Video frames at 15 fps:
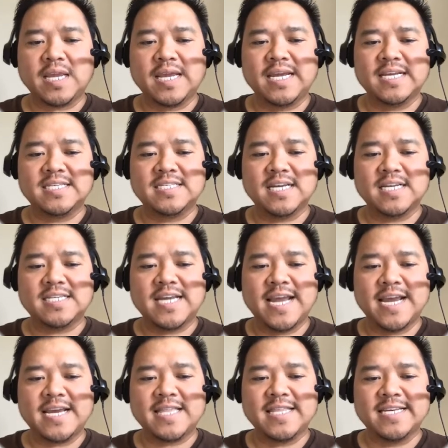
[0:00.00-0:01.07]
is
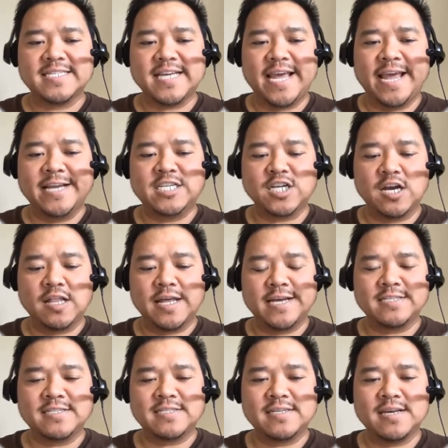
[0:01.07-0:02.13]
take this
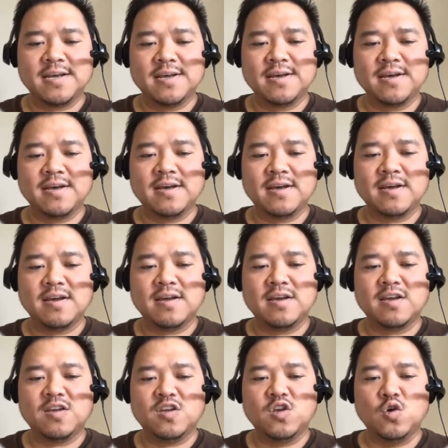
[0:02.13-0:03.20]
HLS
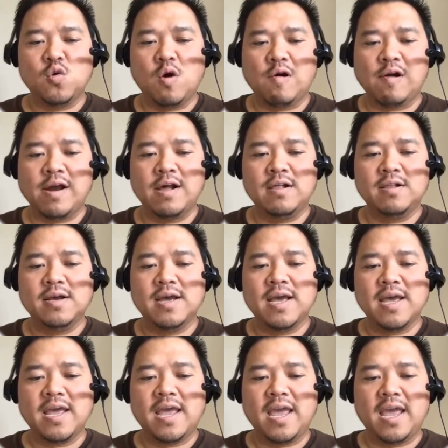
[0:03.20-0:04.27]
URL
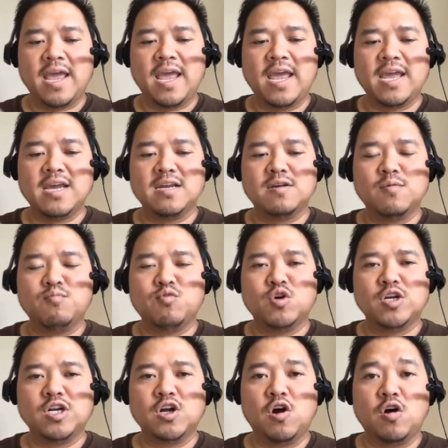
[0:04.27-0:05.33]
and put
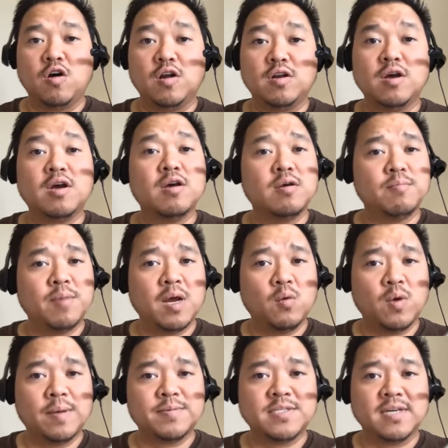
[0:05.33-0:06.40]
it on my
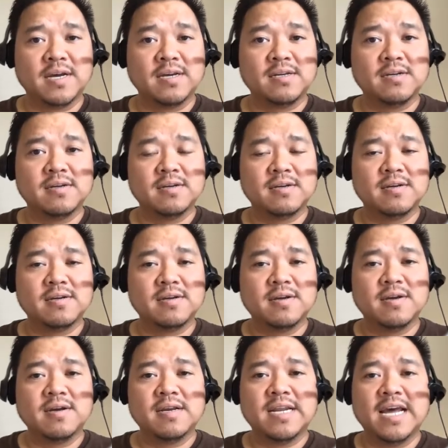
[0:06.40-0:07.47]
website.
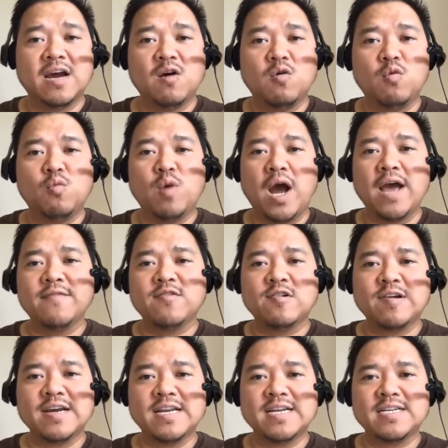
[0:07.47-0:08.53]
Now, I've
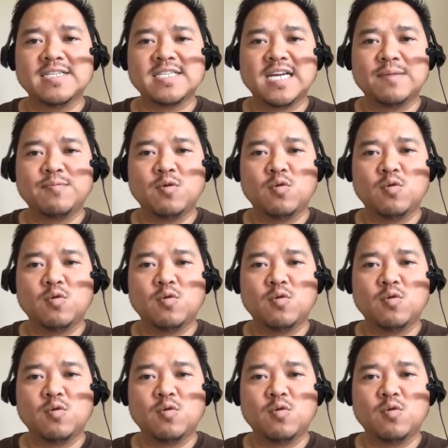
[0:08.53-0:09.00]
created a sample